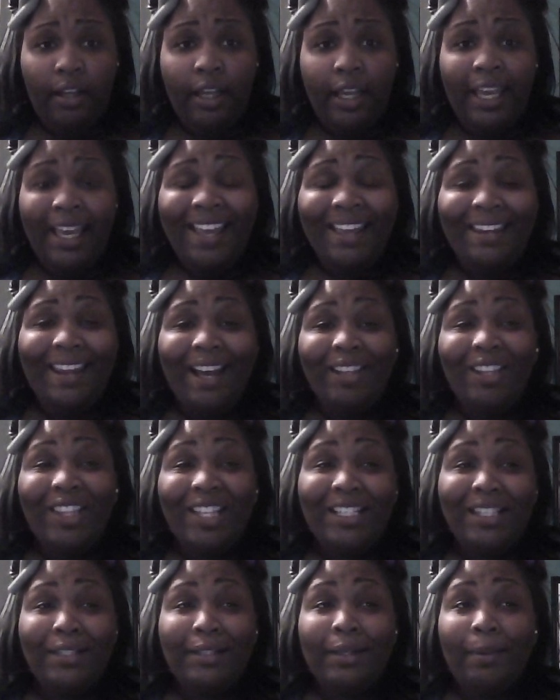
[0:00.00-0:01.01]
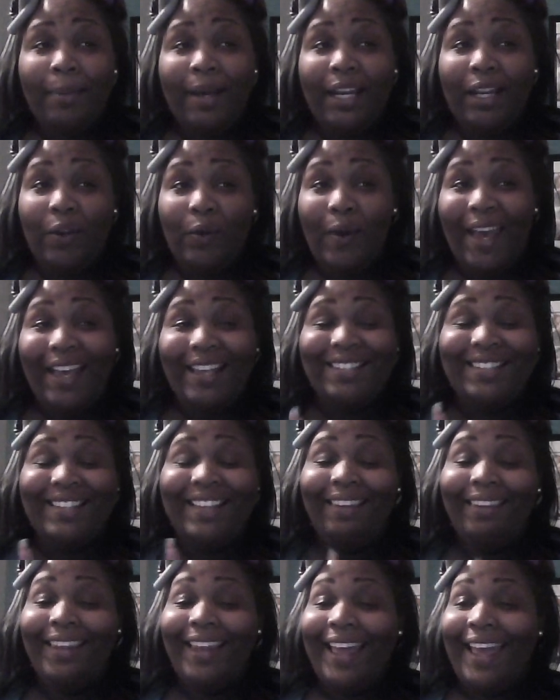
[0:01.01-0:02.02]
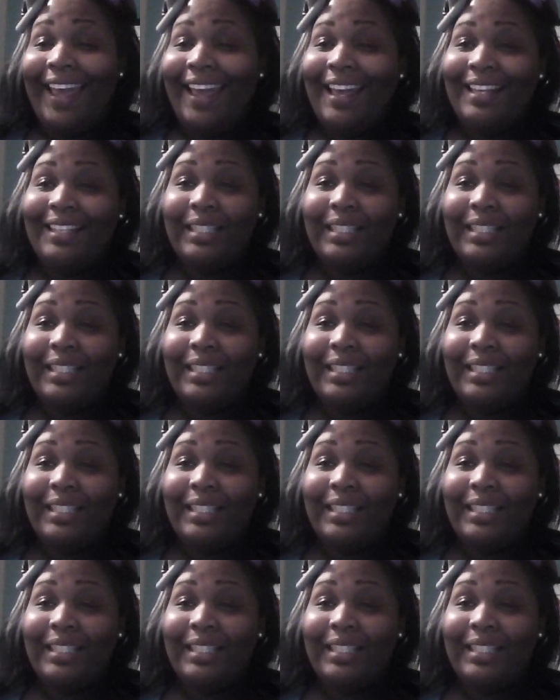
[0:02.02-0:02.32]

Now, this is somebody who has the last